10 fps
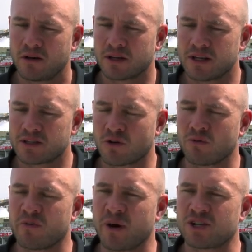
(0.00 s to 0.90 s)
I guess
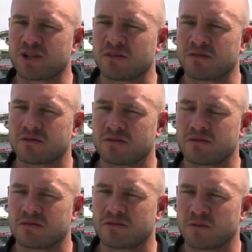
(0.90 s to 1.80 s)
confirmation
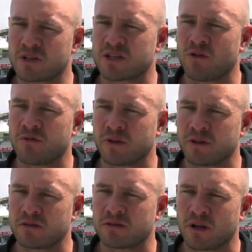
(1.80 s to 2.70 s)
to myself
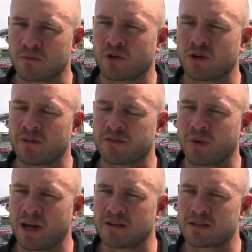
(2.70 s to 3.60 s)
that you know I'm good enough to
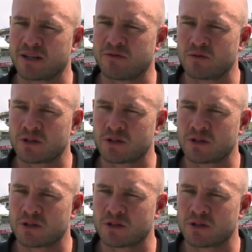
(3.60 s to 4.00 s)
play at this level.